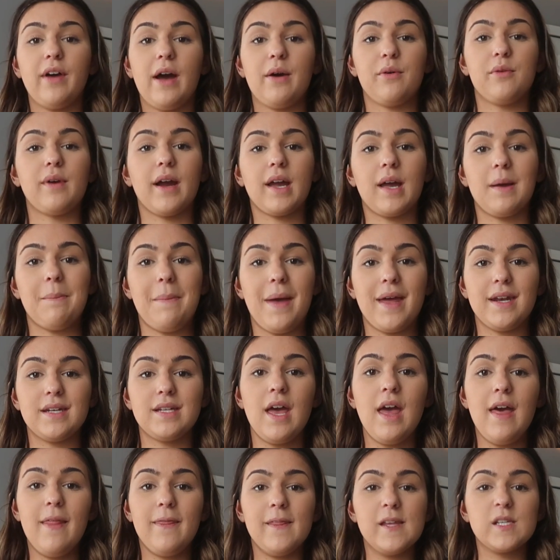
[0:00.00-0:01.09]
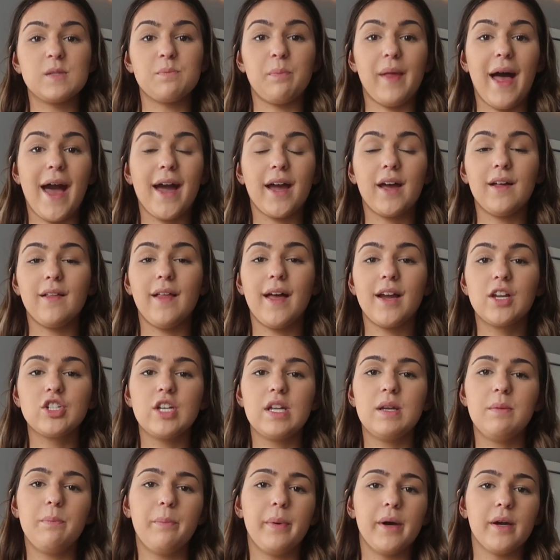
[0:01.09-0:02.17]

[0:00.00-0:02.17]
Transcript: I would recommend this black collection,